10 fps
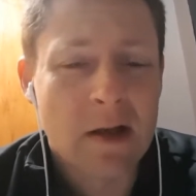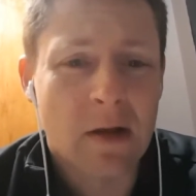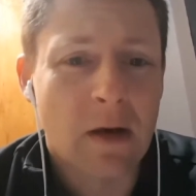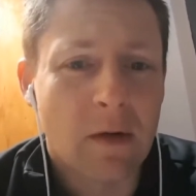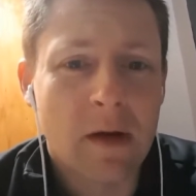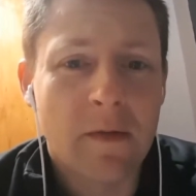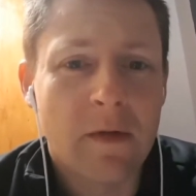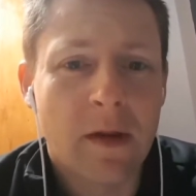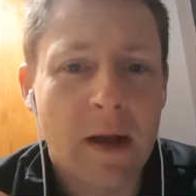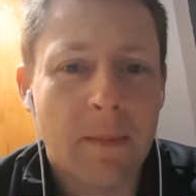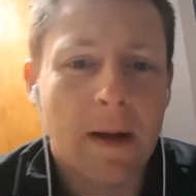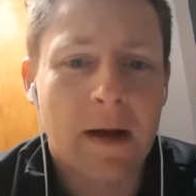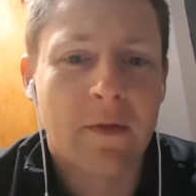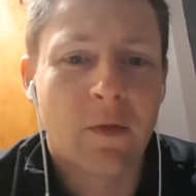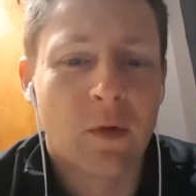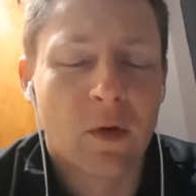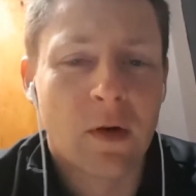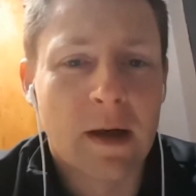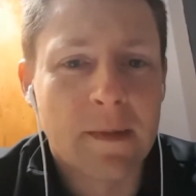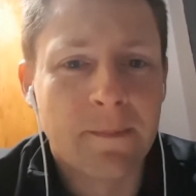So you know, even think back
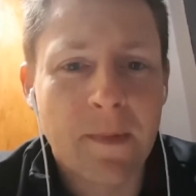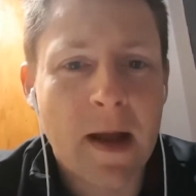for um,